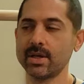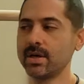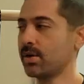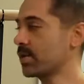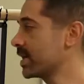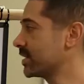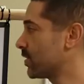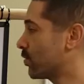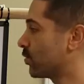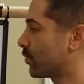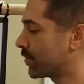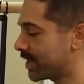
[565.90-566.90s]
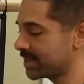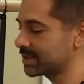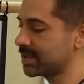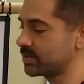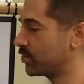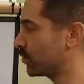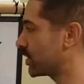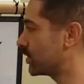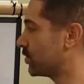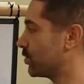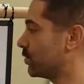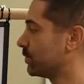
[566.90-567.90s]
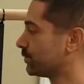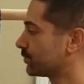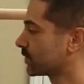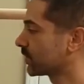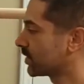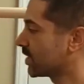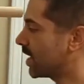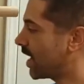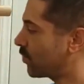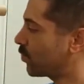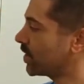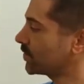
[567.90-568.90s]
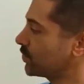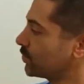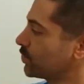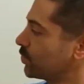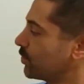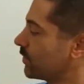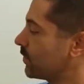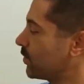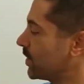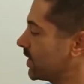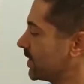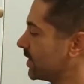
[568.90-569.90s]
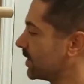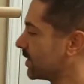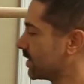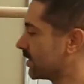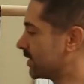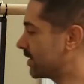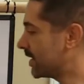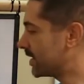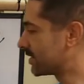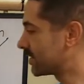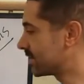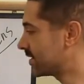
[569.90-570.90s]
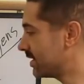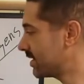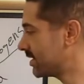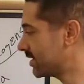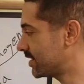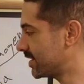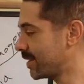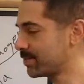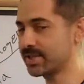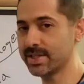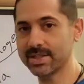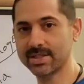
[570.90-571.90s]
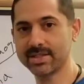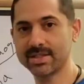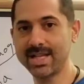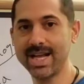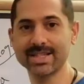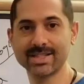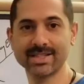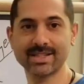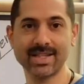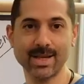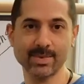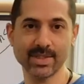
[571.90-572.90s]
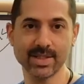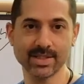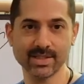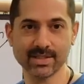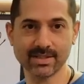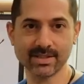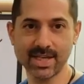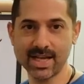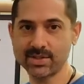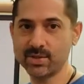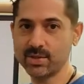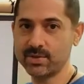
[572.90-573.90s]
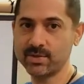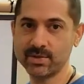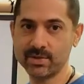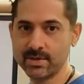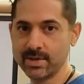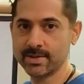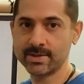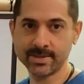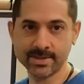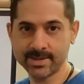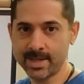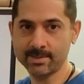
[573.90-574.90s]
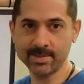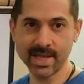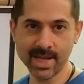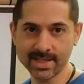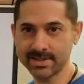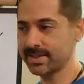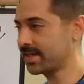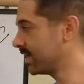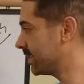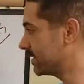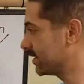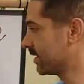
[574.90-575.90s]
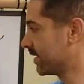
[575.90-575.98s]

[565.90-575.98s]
Okay, so things that you can do. I want you to avoid this. This is sepsis, not stepsis, not your stepdad's kid.